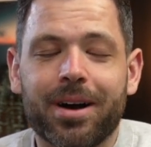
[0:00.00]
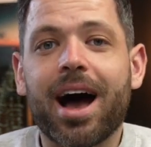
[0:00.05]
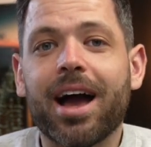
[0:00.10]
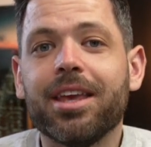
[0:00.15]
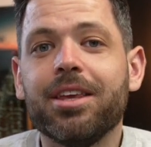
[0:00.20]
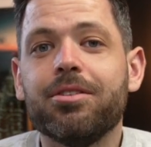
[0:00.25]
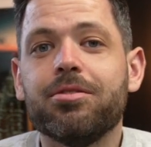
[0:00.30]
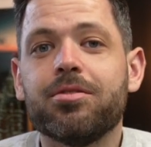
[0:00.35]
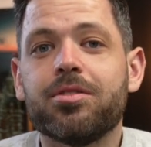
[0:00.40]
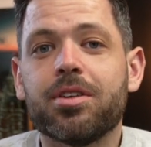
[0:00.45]
I
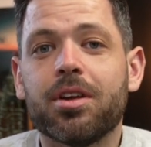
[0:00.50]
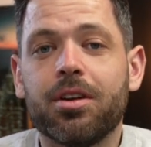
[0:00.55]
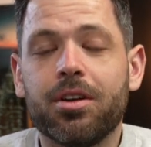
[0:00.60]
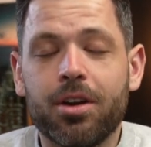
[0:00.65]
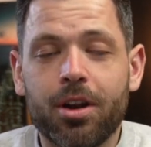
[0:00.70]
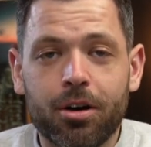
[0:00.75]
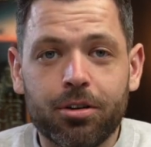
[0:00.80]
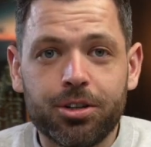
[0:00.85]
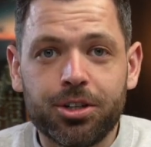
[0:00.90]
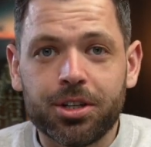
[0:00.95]
use
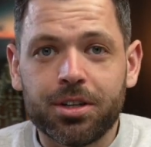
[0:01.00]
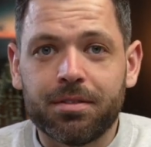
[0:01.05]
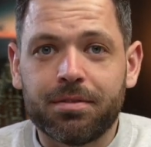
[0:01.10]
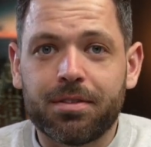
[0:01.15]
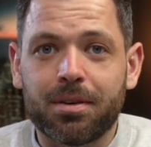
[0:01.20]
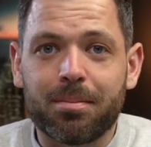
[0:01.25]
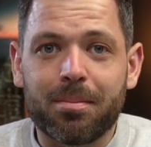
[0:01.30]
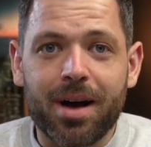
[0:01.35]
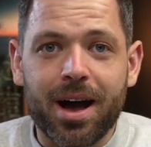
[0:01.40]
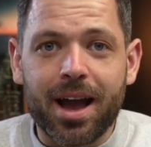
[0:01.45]
Notion
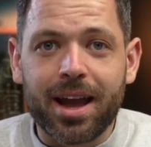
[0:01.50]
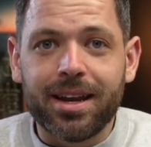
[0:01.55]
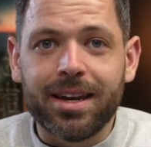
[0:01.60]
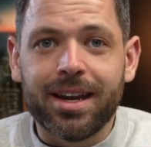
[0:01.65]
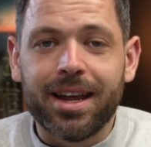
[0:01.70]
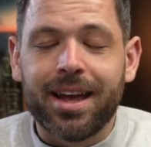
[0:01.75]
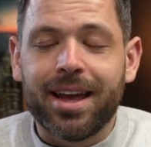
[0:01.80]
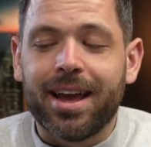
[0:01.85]
for mine,